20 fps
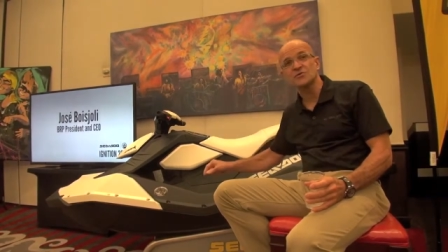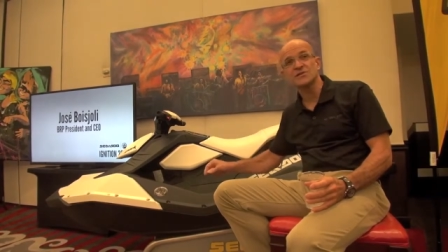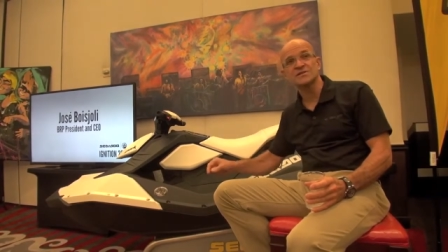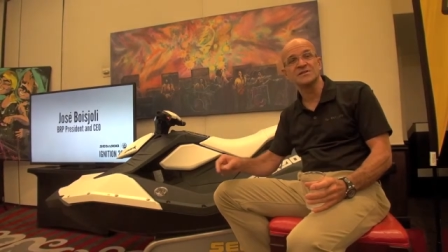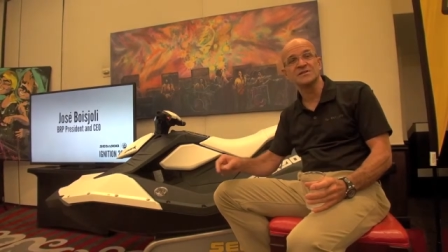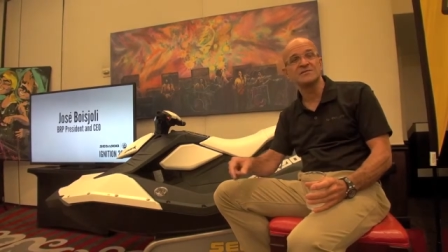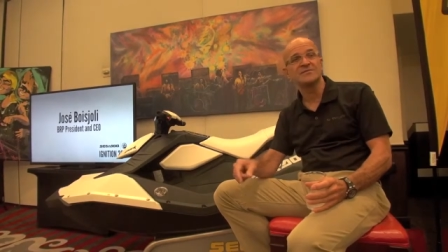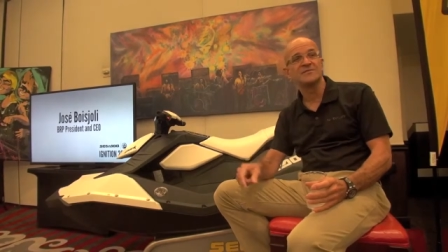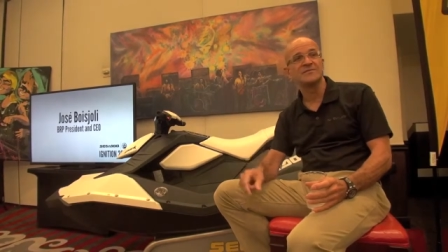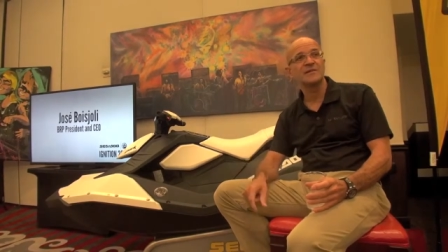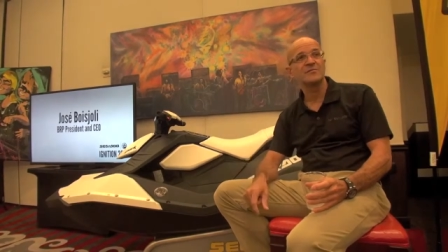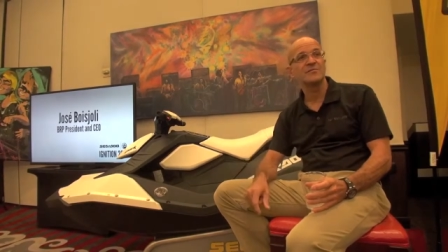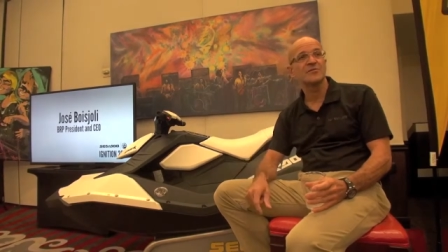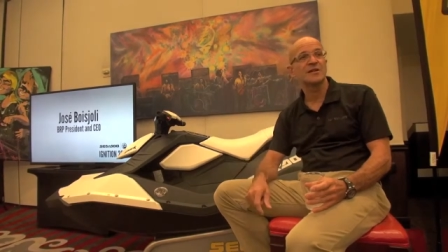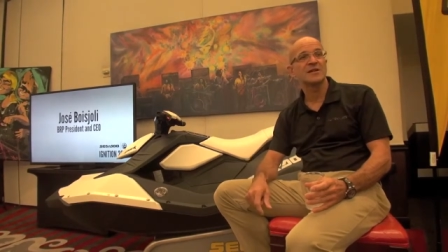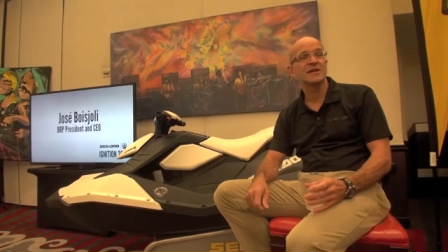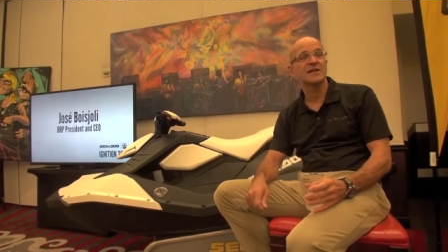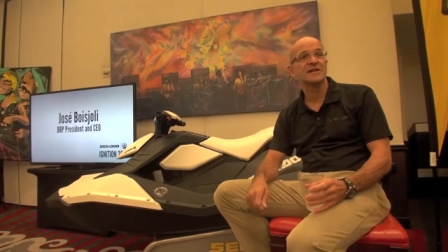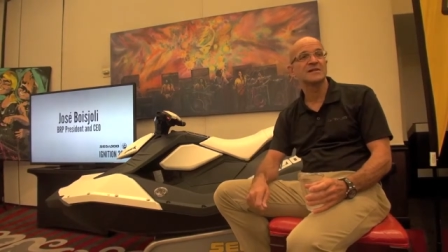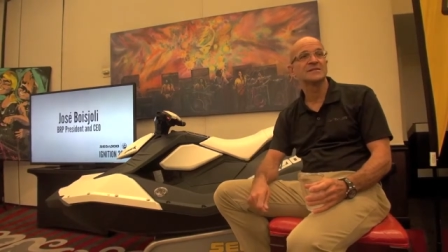was in
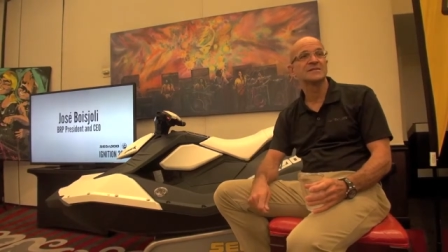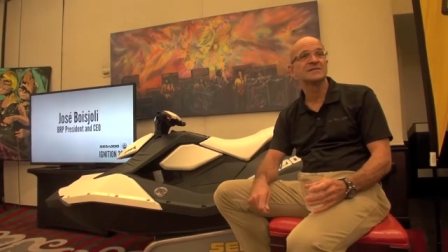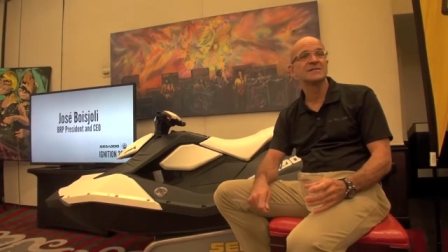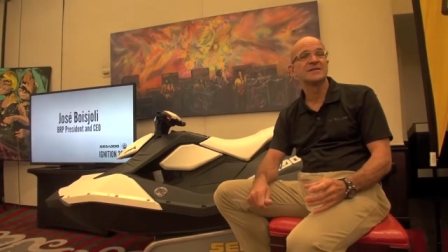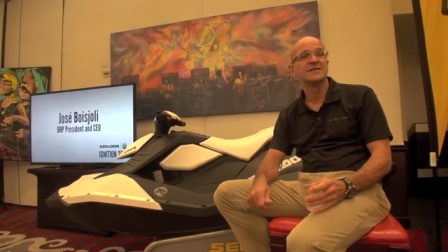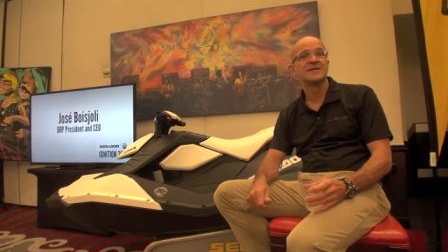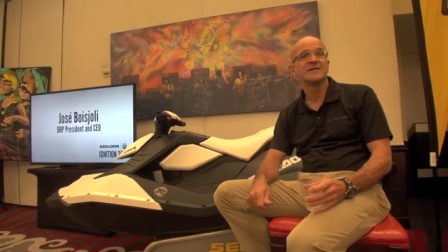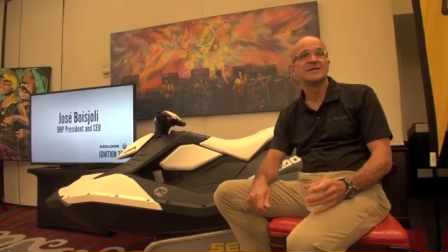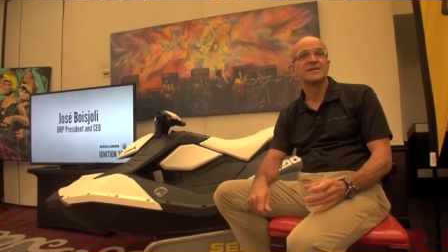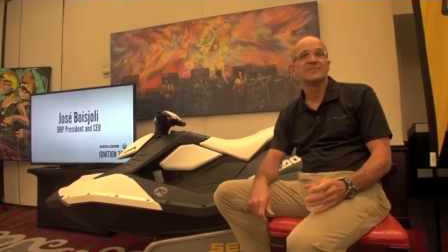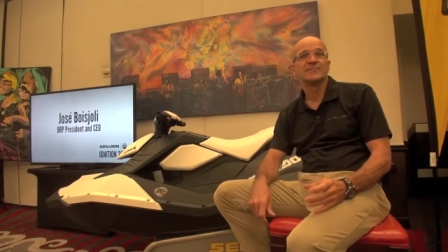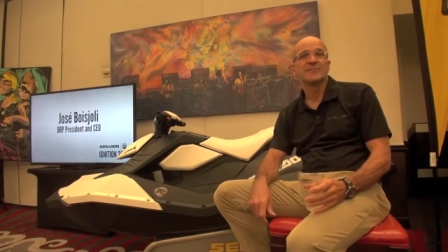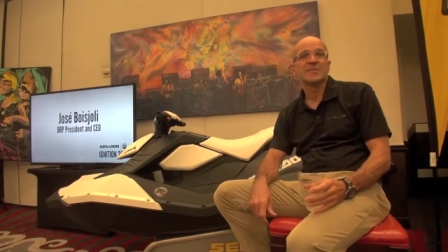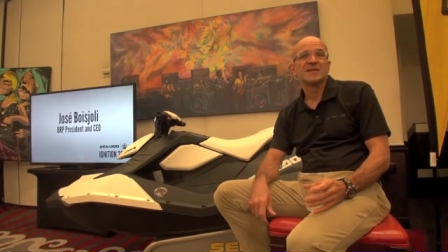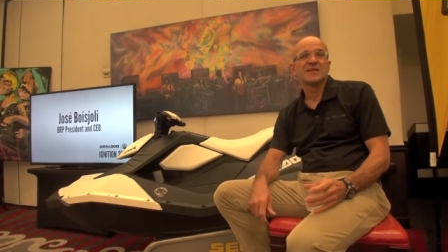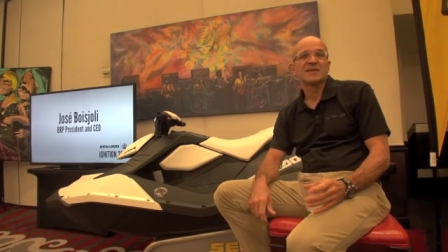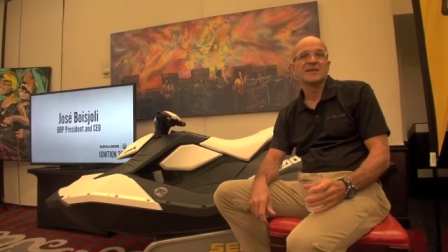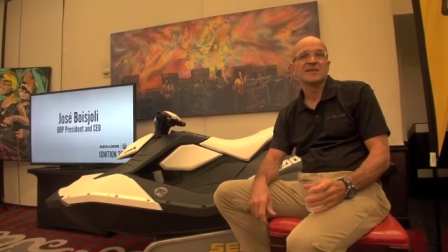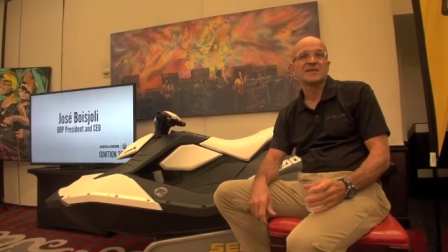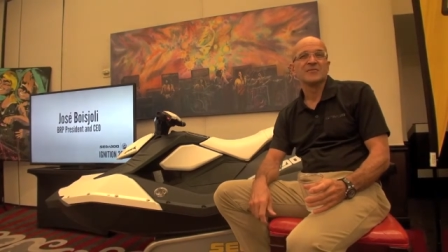fiberglass,
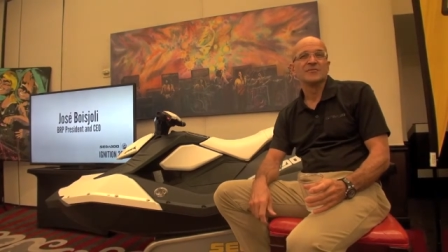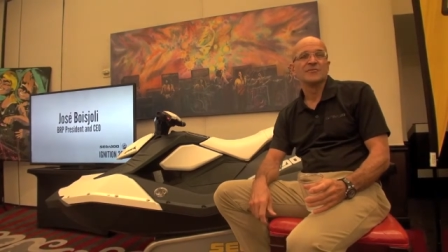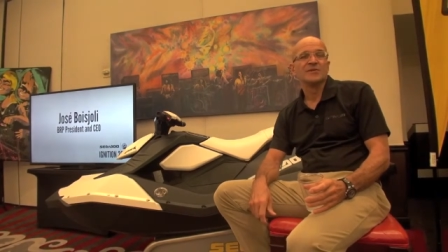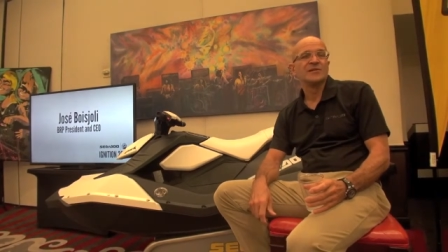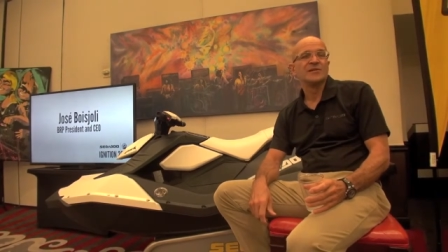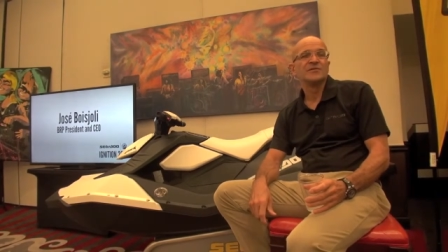we